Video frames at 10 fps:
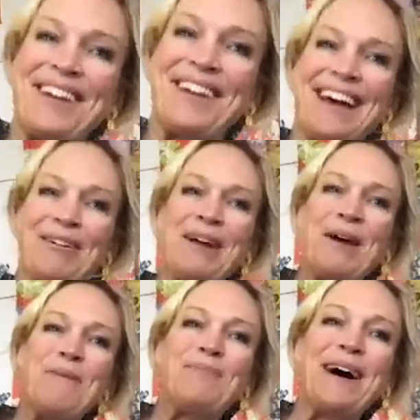out.
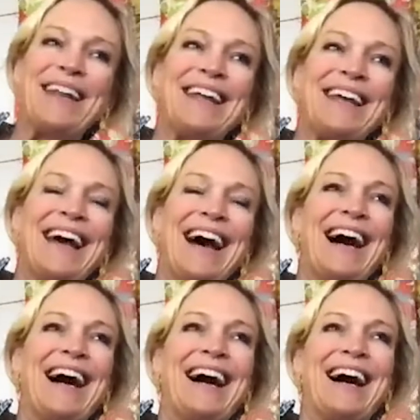But
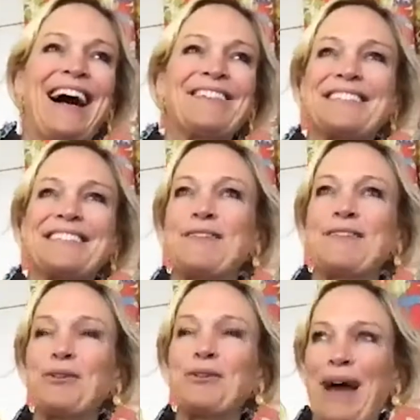I'll just give
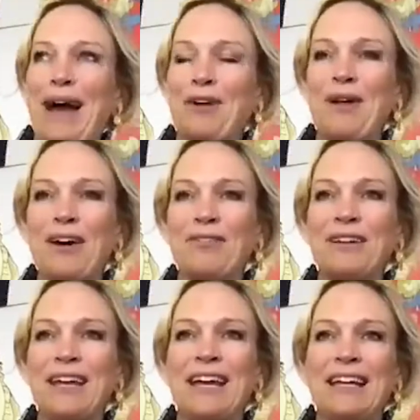you a little
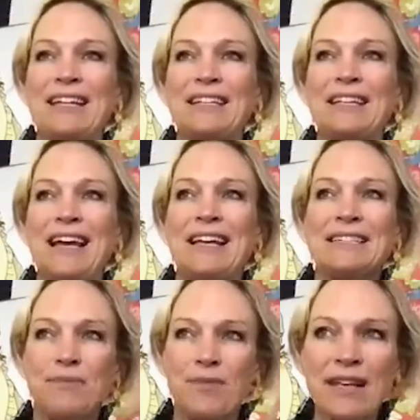background and
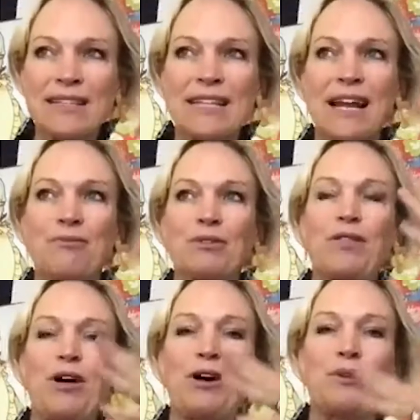some things that I really
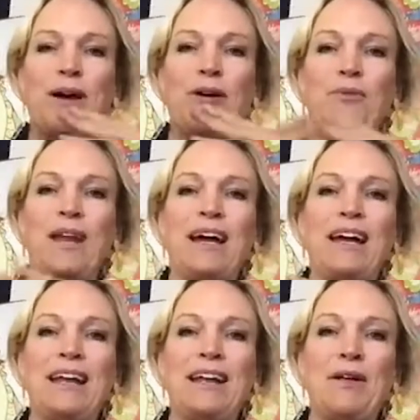thought about when
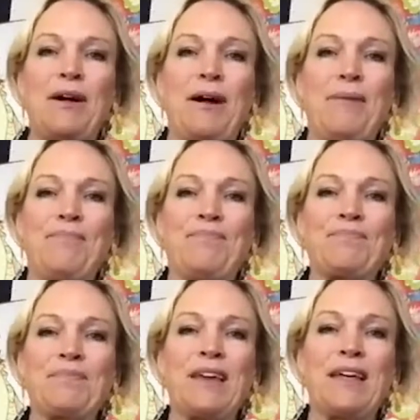I
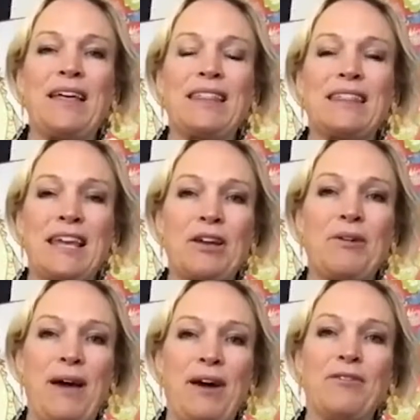think
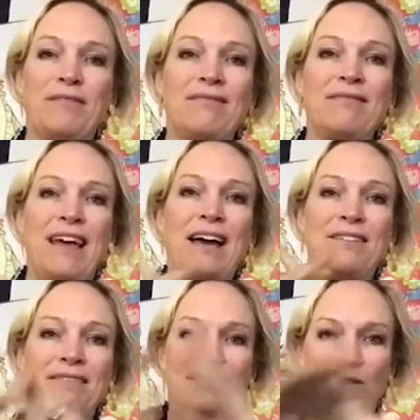about that
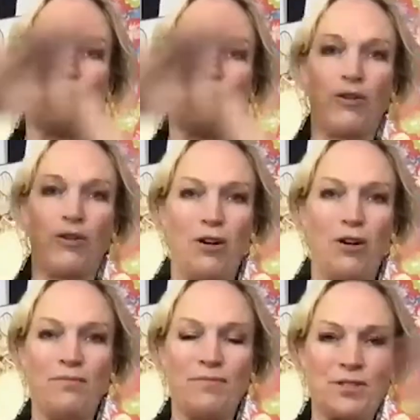
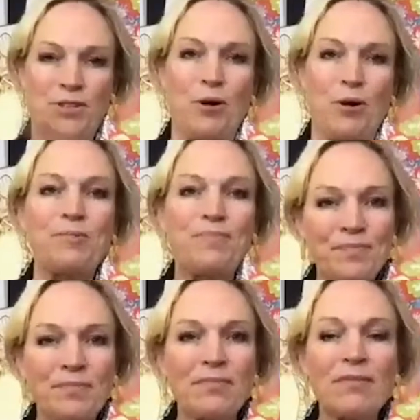overall scope.
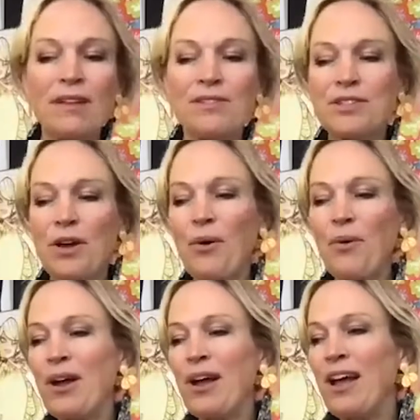So